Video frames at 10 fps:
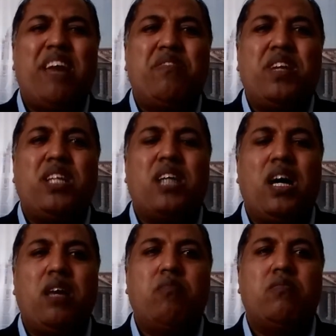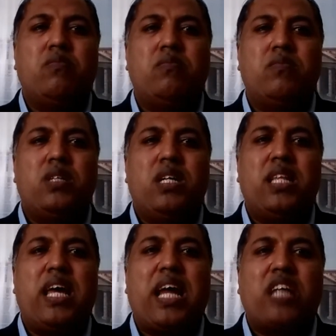Every time
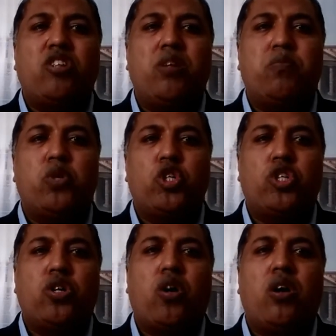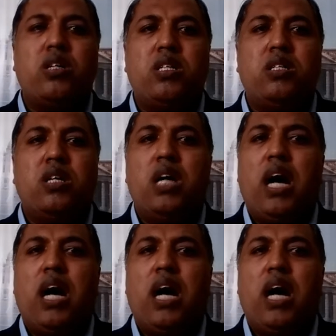they are actually pushed, cornered,